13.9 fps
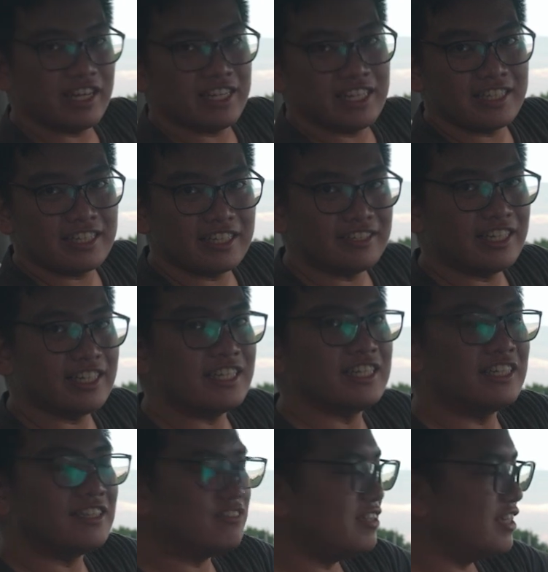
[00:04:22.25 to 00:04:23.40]
well integrated
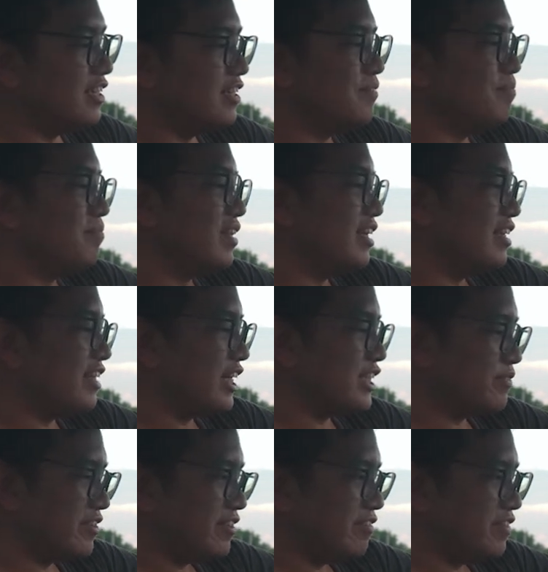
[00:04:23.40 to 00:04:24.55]
into the
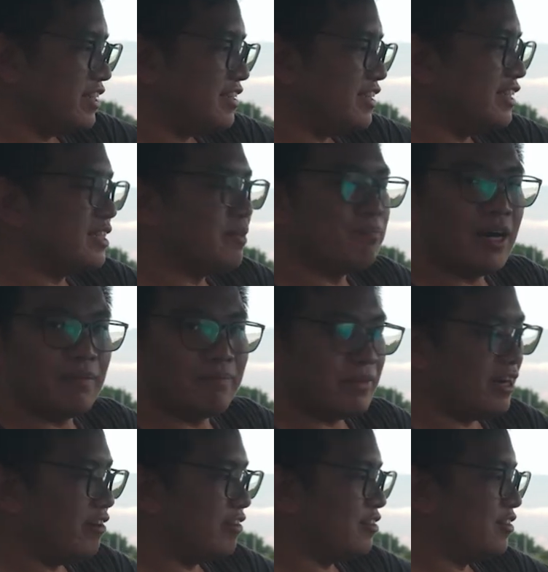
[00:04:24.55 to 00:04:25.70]
dashboard of the vehicle. It doesn't pop
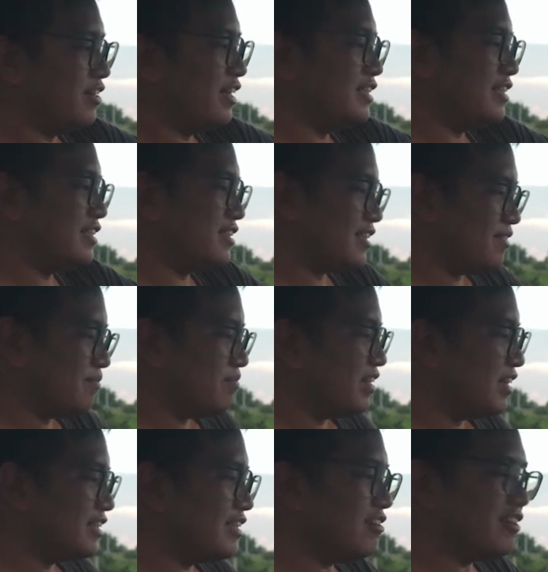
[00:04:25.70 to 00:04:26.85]
out or it doesn't
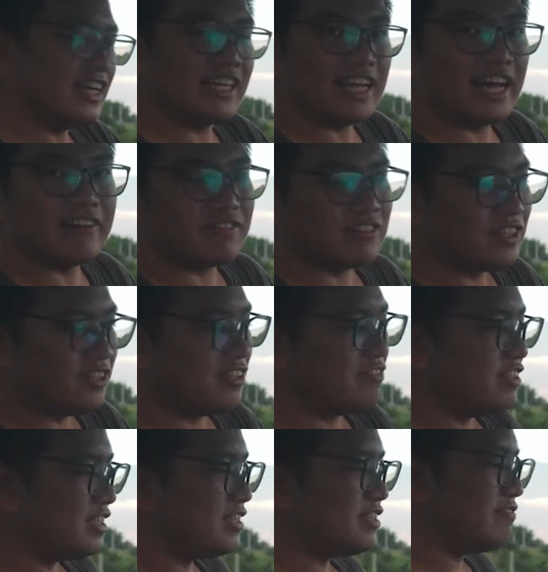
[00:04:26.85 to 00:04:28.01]
look like an afterthought,
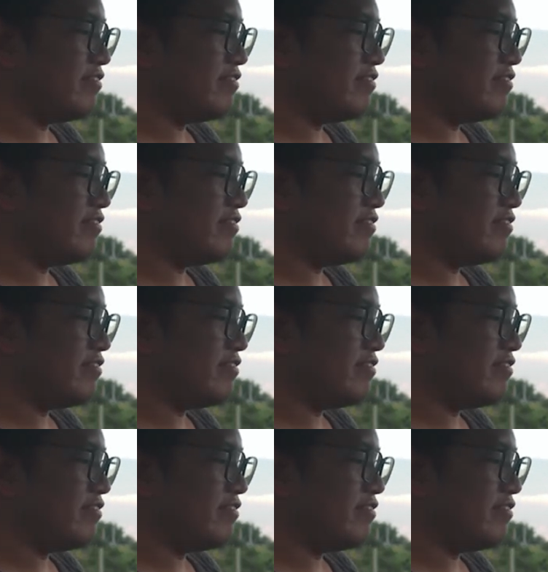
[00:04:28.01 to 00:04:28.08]
which is